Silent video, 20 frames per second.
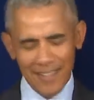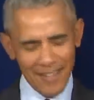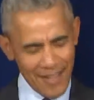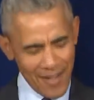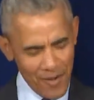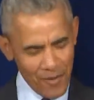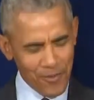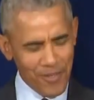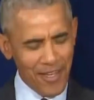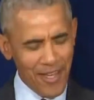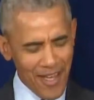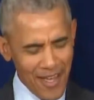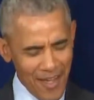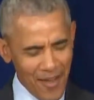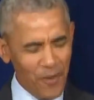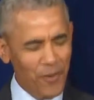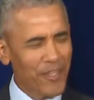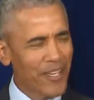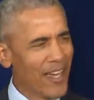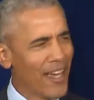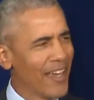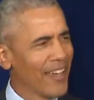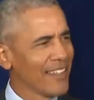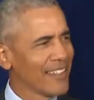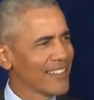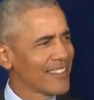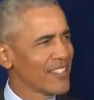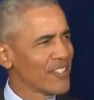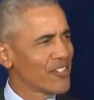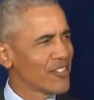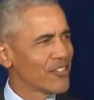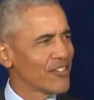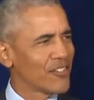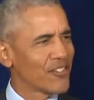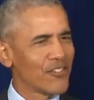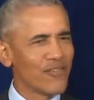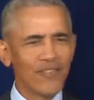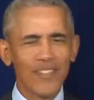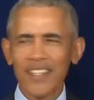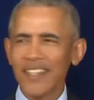Okay, okay. Just
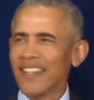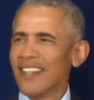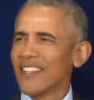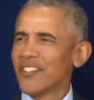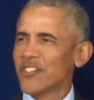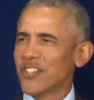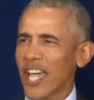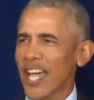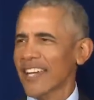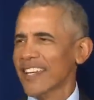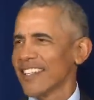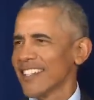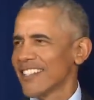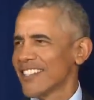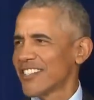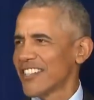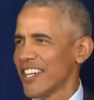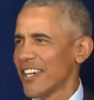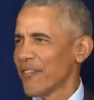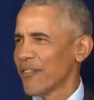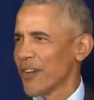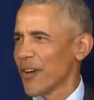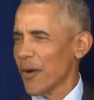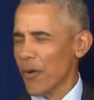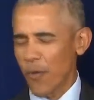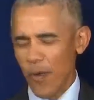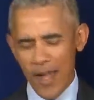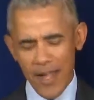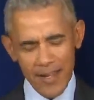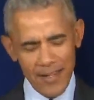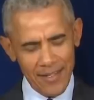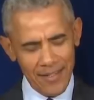checking to see if you're awake.